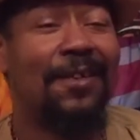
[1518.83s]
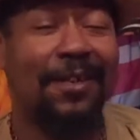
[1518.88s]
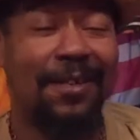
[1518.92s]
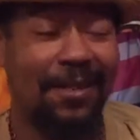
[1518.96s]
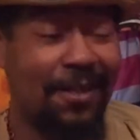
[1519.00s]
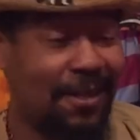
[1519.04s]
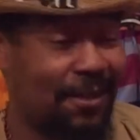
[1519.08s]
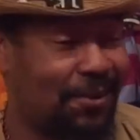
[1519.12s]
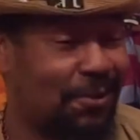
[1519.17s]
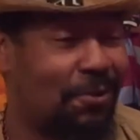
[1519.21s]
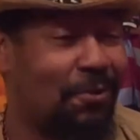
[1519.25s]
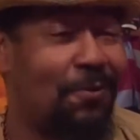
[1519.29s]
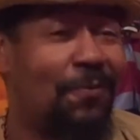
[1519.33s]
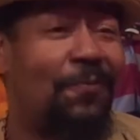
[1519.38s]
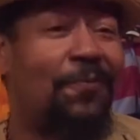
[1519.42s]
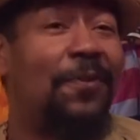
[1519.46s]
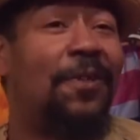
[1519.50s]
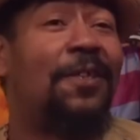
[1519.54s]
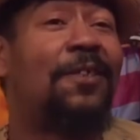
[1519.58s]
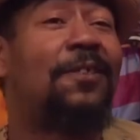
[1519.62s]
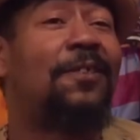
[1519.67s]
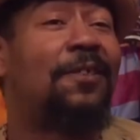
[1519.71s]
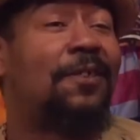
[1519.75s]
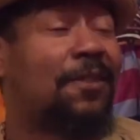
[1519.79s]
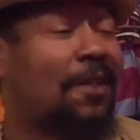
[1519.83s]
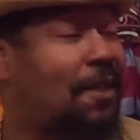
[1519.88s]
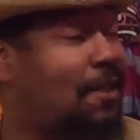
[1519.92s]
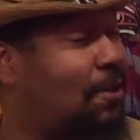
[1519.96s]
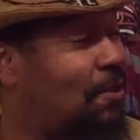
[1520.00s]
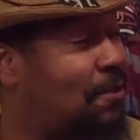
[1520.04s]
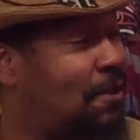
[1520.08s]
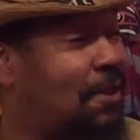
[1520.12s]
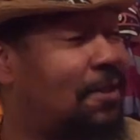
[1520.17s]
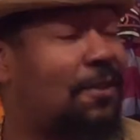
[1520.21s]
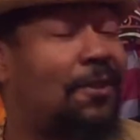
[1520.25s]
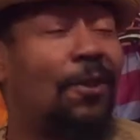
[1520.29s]
He let dude finish. He's like,
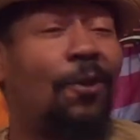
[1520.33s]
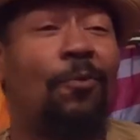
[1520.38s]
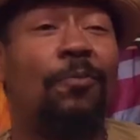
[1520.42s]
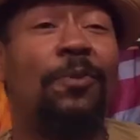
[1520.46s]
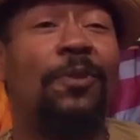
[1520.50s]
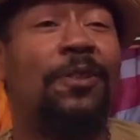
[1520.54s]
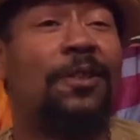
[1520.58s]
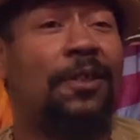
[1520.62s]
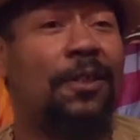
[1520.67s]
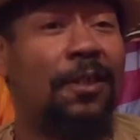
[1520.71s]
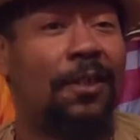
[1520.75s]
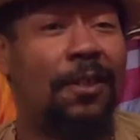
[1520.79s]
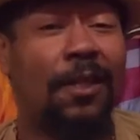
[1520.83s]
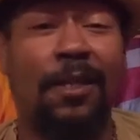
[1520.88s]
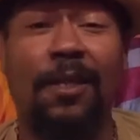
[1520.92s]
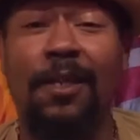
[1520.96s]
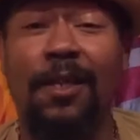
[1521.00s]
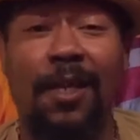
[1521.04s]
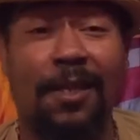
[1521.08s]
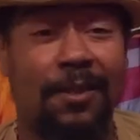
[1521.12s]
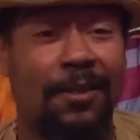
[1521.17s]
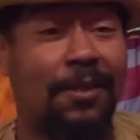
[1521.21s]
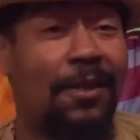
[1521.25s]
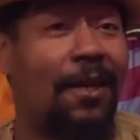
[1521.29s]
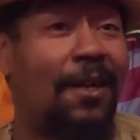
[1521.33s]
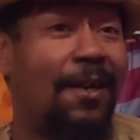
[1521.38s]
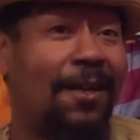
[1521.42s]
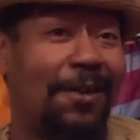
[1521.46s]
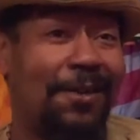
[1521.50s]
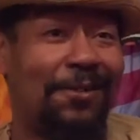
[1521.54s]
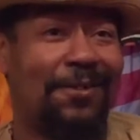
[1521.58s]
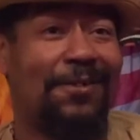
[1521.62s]
yo, that's dope as shit. Now get outside.